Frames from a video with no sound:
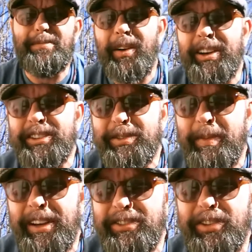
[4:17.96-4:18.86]
brings
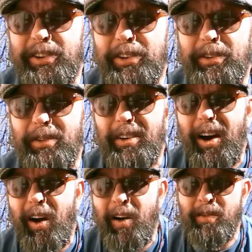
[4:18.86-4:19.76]
me to
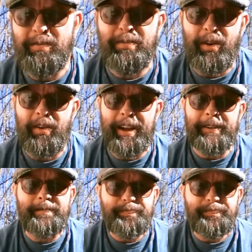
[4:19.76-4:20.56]
home brewing.